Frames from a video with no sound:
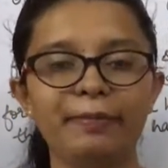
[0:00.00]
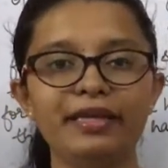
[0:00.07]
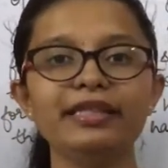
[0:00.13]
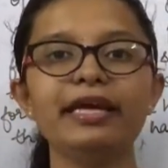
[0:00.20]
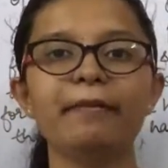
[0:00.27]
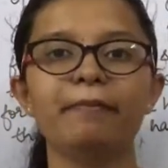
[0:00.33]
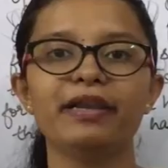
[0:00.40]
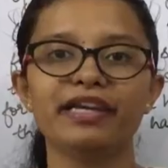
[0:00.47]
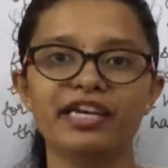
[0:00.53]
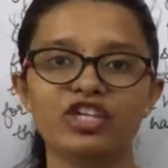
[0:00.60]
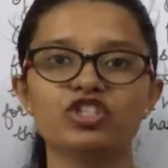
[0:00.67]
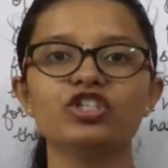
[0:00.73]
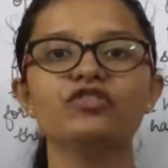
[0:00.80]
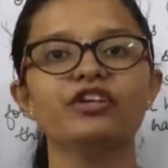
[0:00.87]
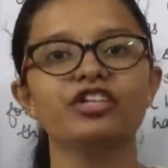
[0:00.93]
the
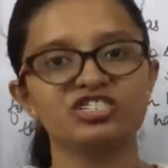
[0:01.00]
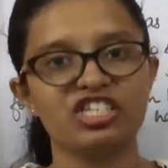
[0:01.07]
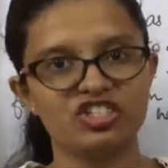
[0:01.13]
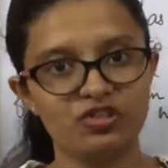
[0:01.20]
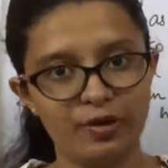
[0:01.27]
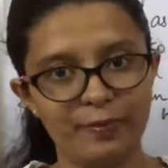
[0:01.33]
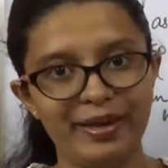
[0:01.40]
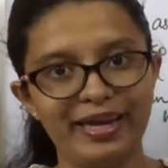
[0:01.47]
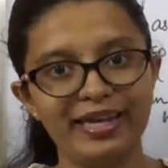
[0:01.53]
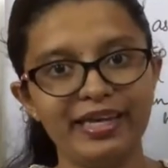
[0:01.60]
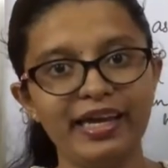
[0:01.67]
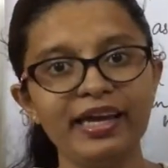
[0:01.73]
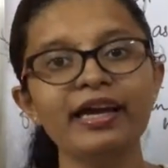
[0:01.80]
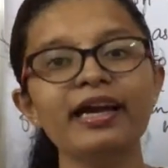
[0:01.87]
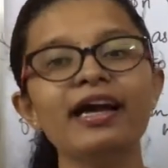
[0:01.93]
application which is
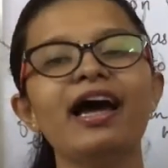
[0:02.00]
remaining,